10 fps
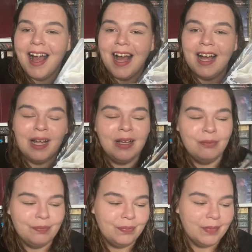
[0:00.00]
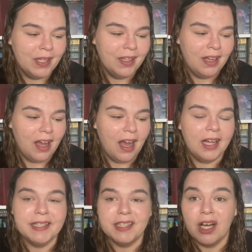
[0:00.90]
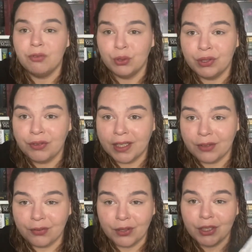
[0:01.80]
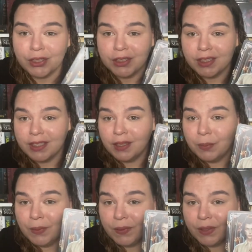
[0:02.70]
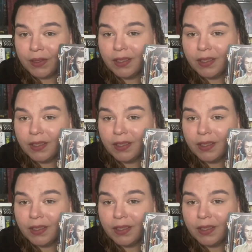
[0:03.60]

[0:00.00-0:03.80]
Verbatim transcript: um I have only read the first in the book